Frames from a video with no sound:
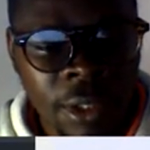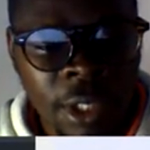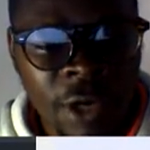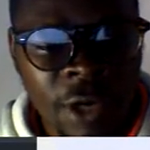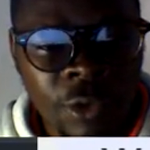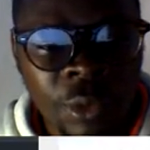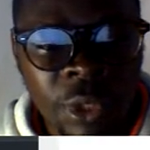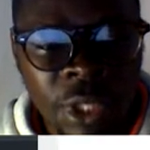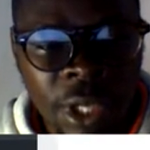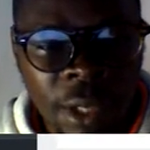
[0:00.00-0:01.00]
Now from
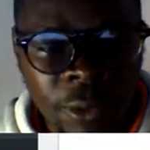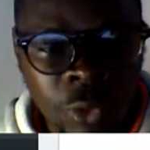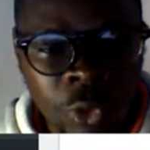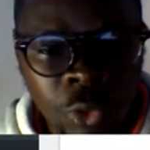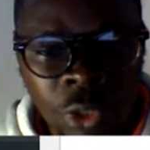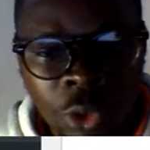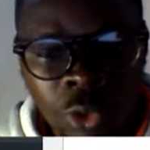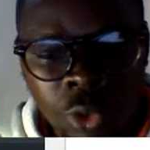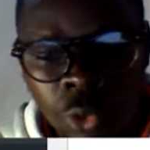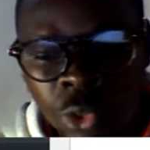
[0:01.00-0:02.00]
here, what we now
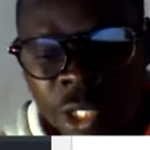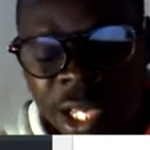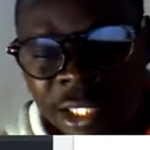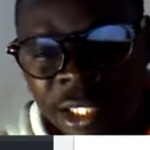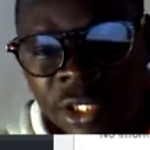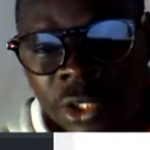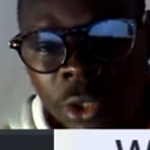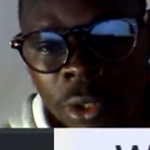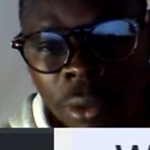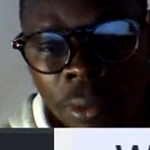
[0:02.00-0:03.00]
do, we just install